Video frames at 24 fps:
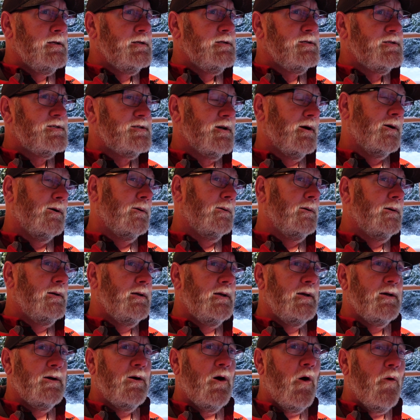So
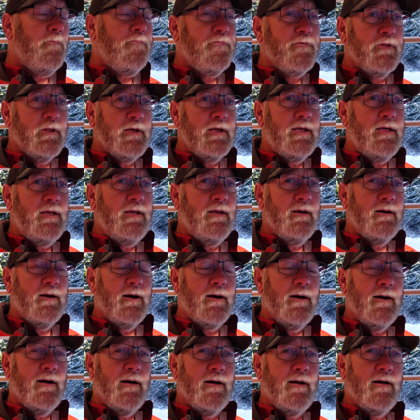hopefully,
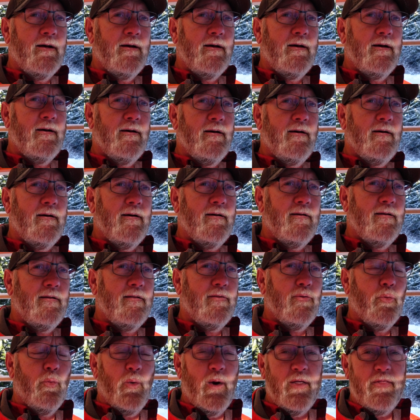the
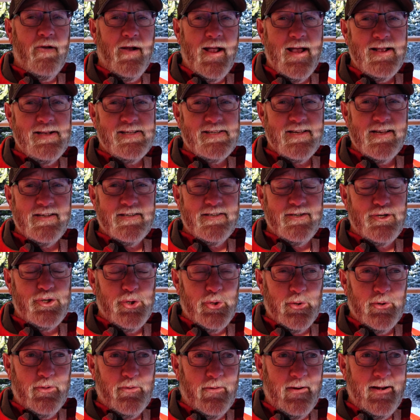weather guy says in
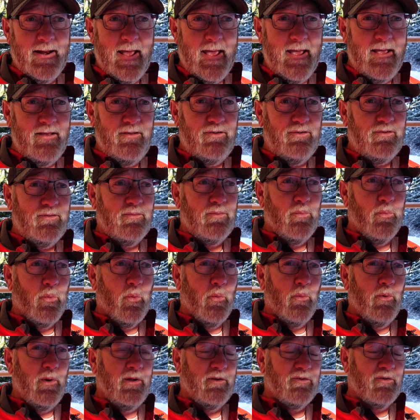2 or 3 days,
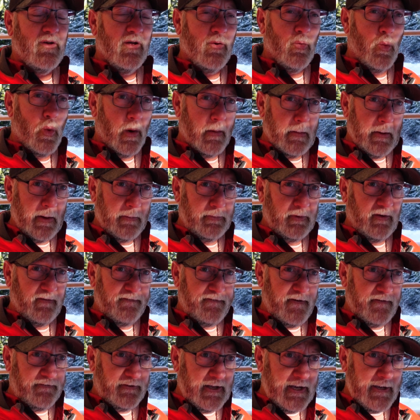it's going to warm up to
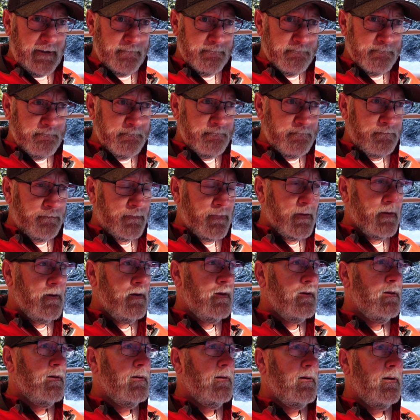50,
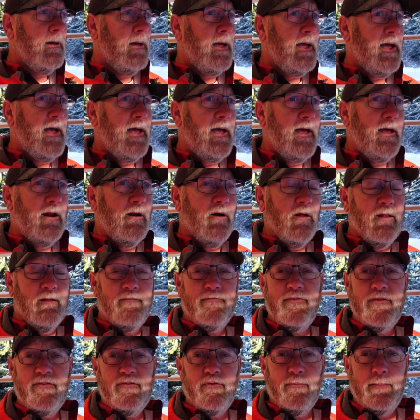and all
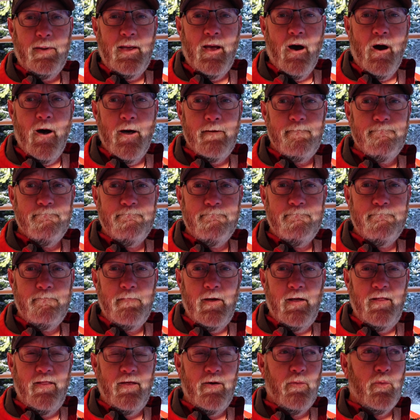of this will be gone,
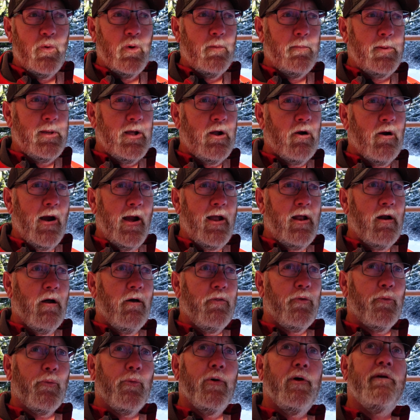and then we'll be cranking on
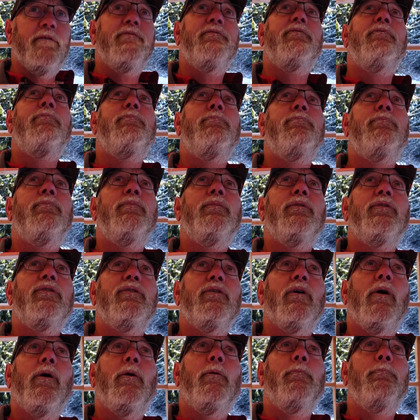the roof.
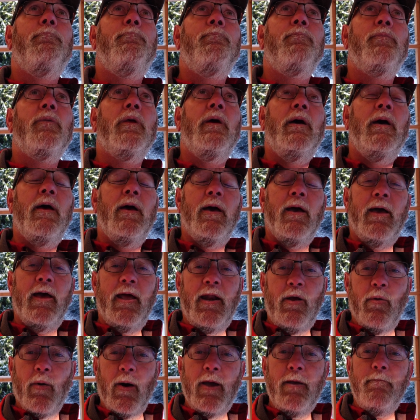So
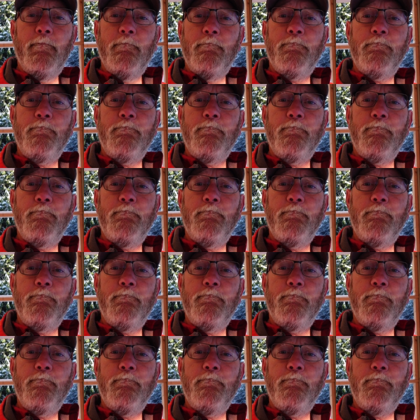anyway,